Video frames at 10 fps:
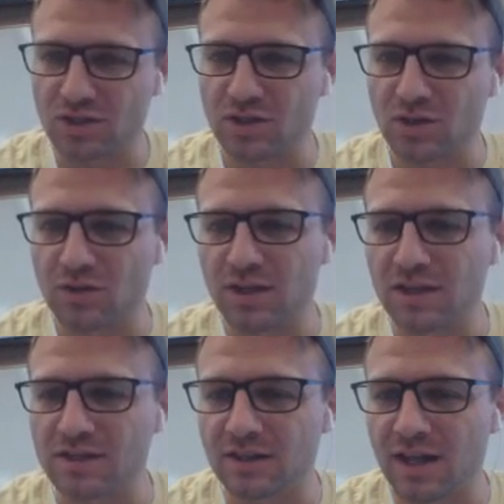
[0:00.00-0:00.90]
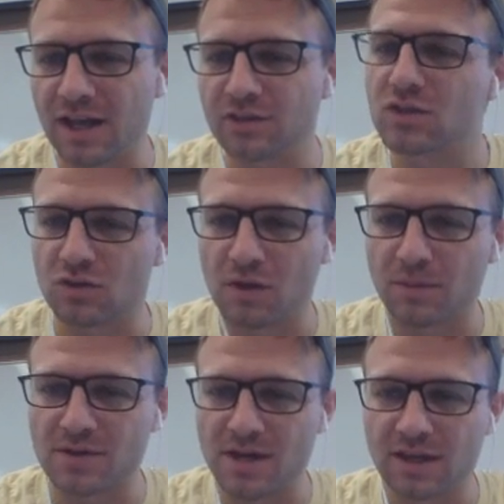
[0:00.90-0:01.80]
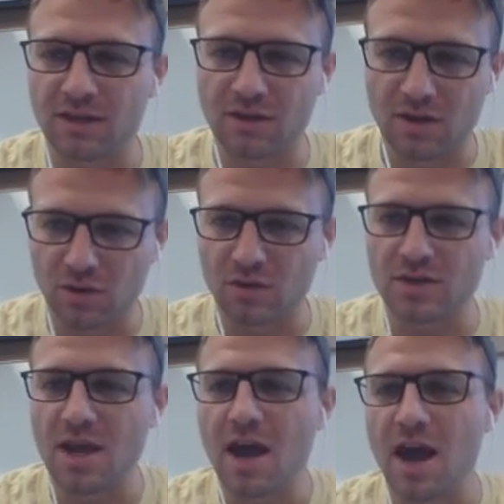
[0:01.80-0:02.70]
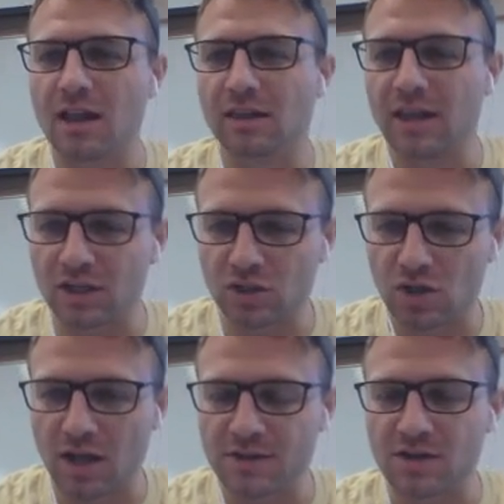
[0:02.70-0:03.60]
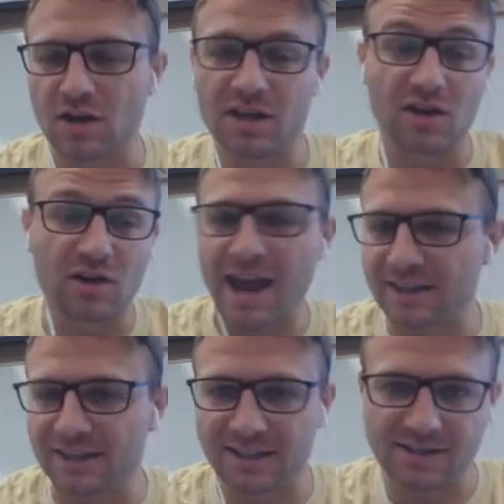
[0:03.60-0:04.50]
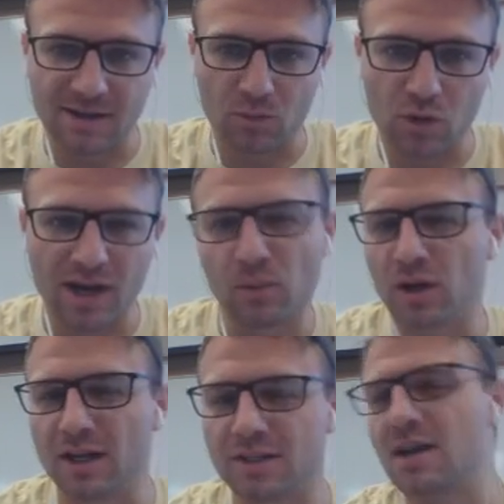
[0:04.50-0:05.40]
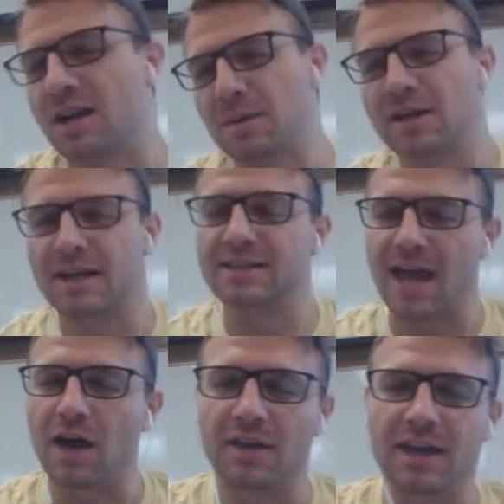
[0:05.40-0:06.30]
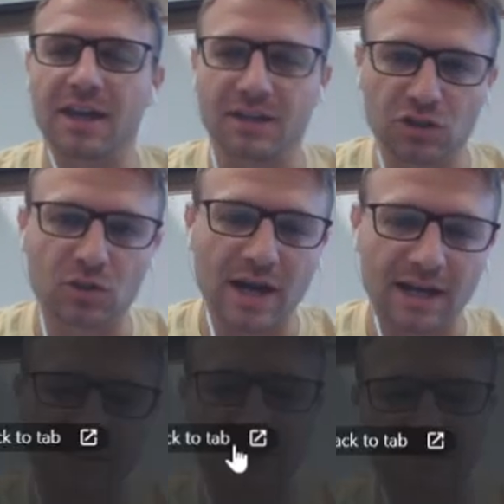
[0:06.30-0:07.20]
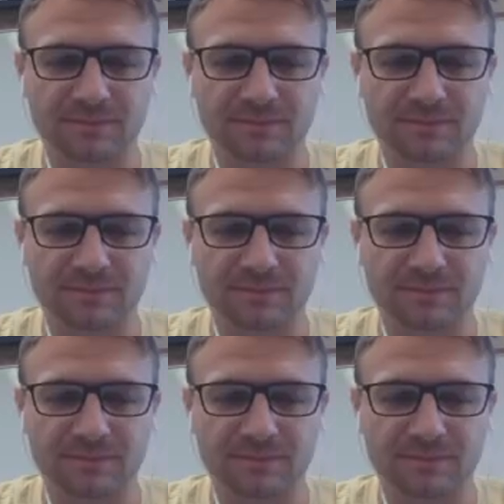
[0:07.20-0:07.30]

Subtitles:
So these lines are just representing those electrons that are interacting in some way. We're going to talk about next how they interact.